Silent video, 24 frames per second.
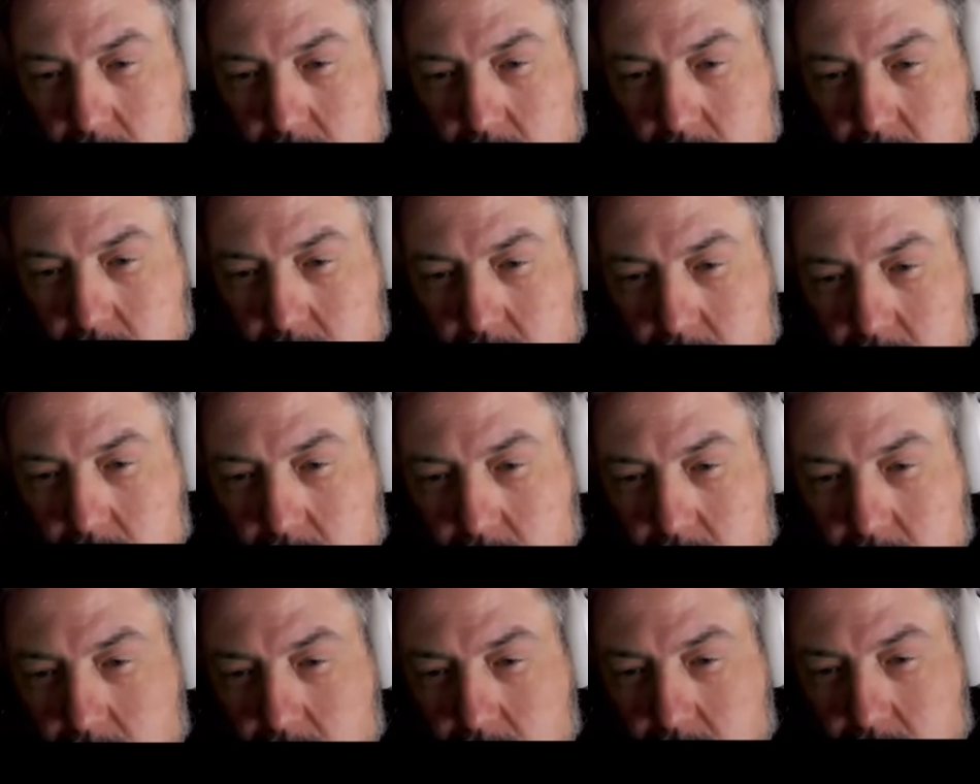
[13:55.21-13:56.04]

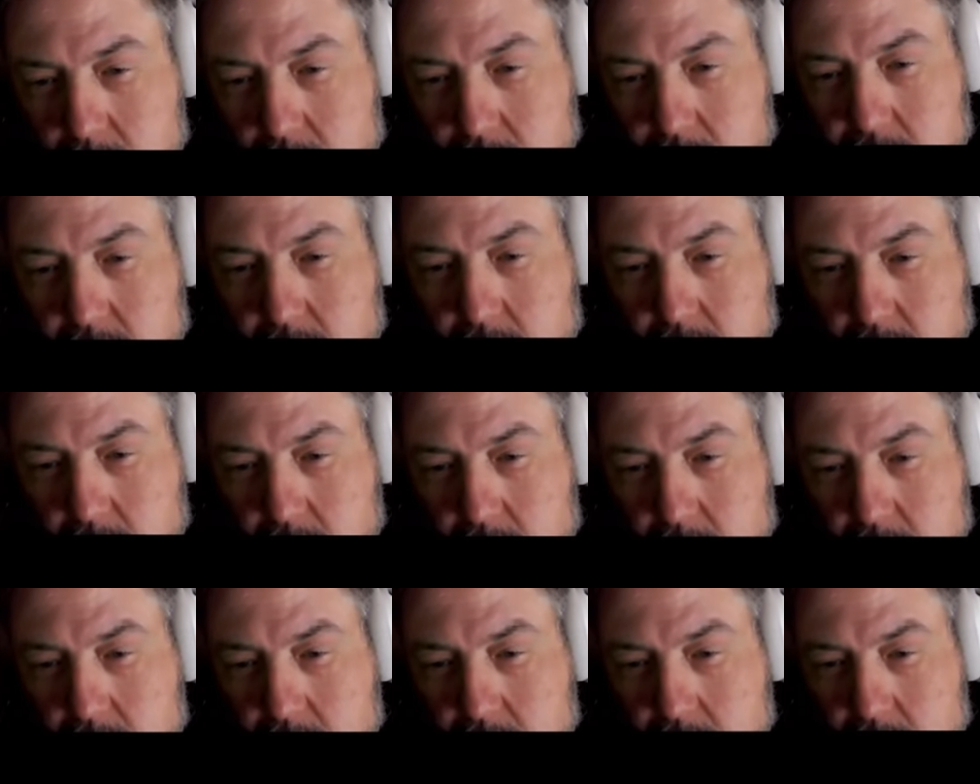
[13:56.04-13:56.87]

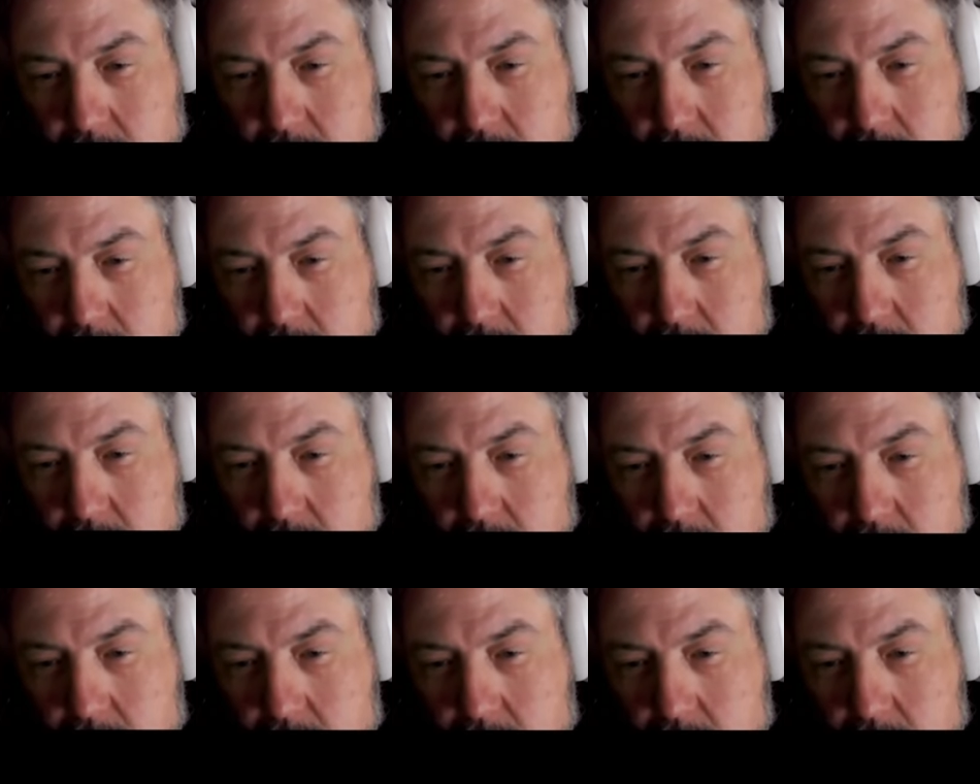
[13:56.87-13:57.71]

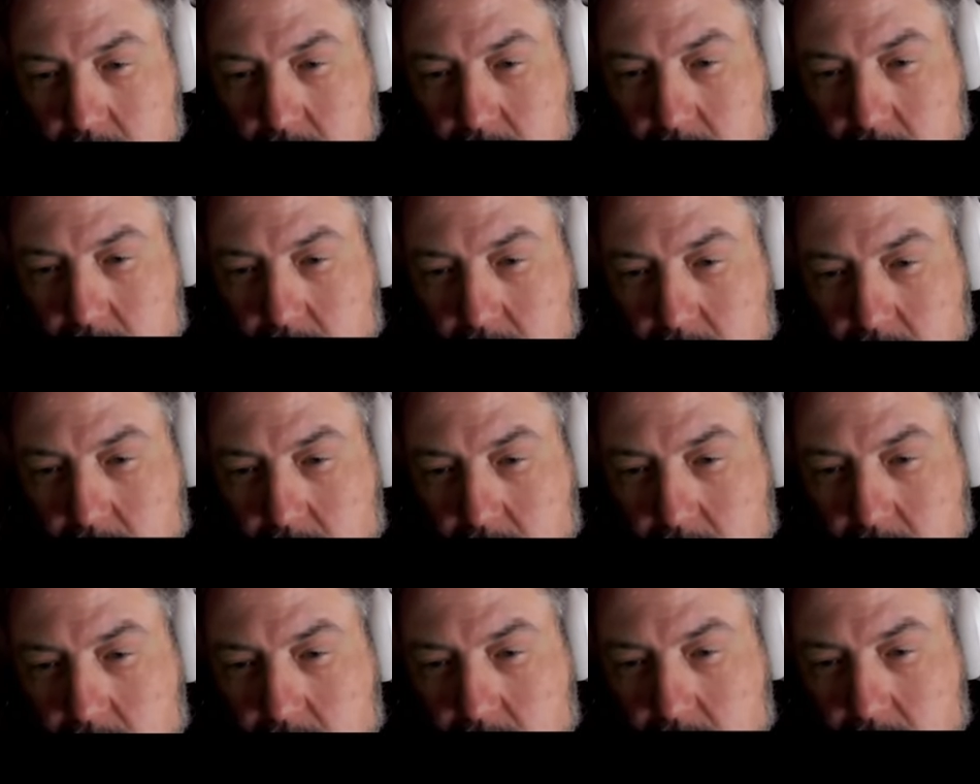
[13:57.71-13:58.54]

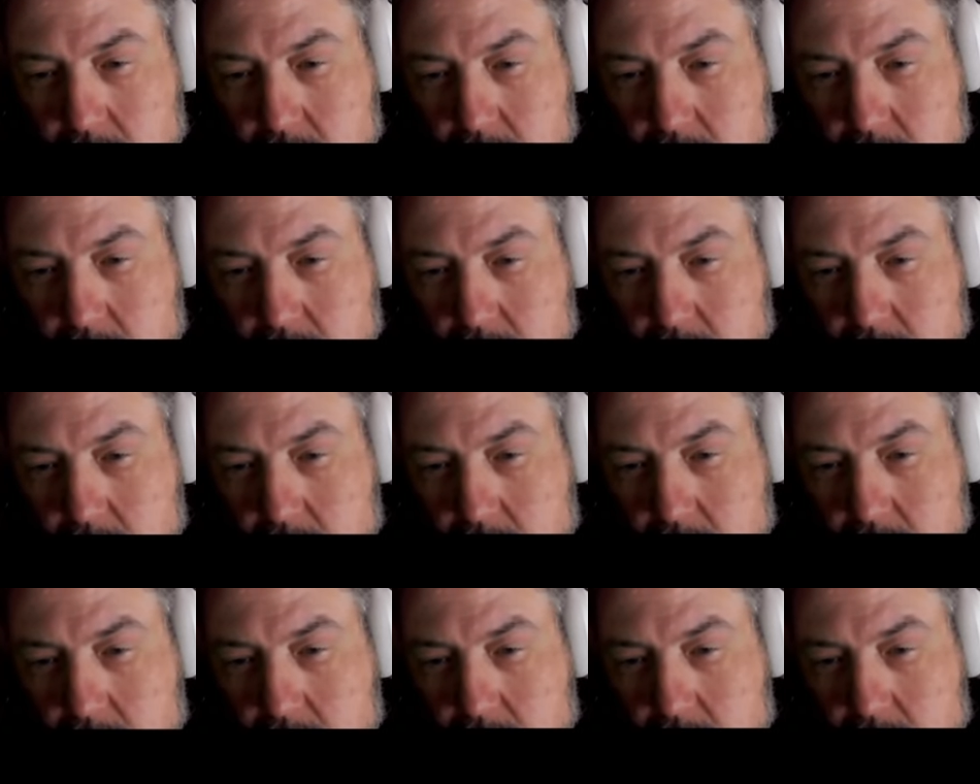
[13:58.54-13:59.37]

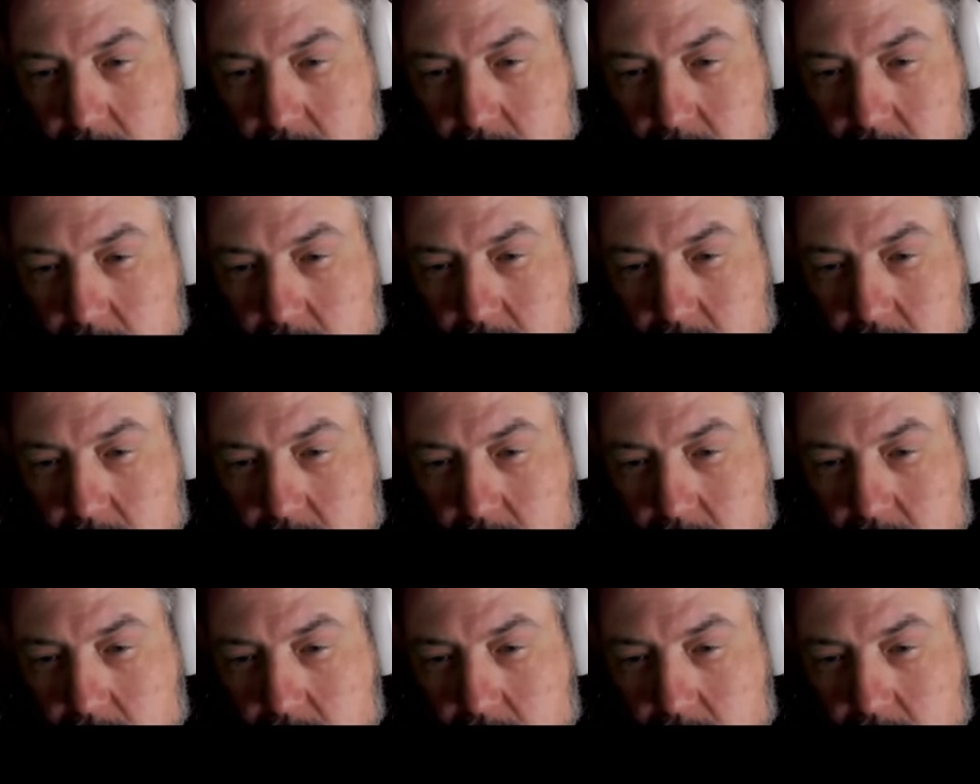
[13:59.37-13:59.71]
No words are spoken by the person on screen.